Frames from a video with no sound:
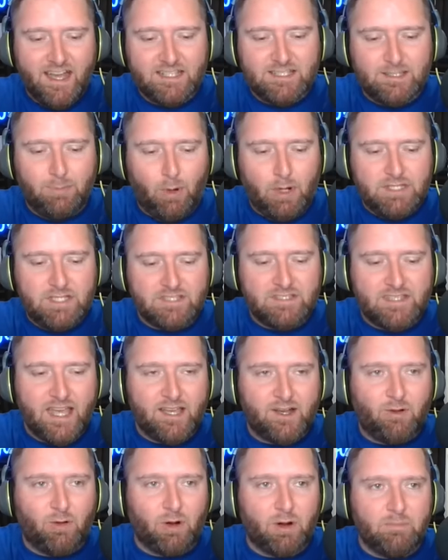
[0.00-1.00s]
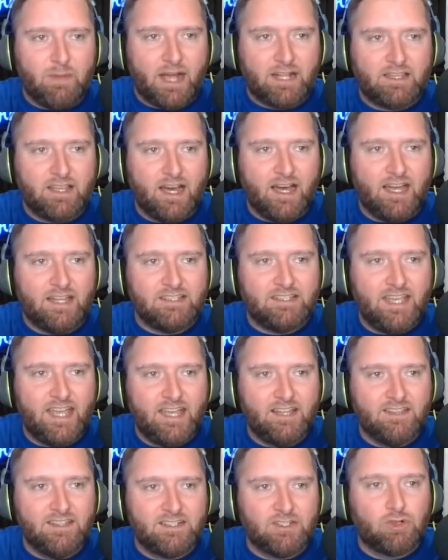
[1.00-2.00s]
Boise State quarterback,
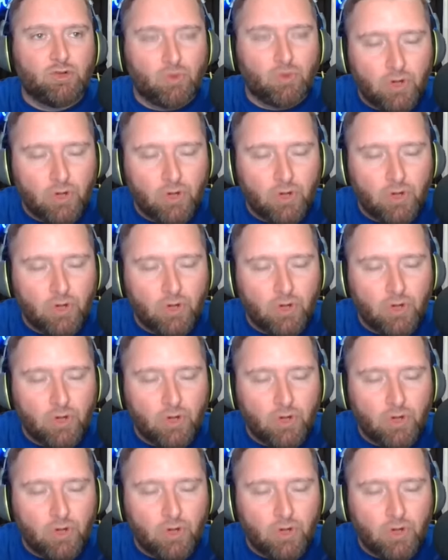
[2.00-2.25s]
Taylen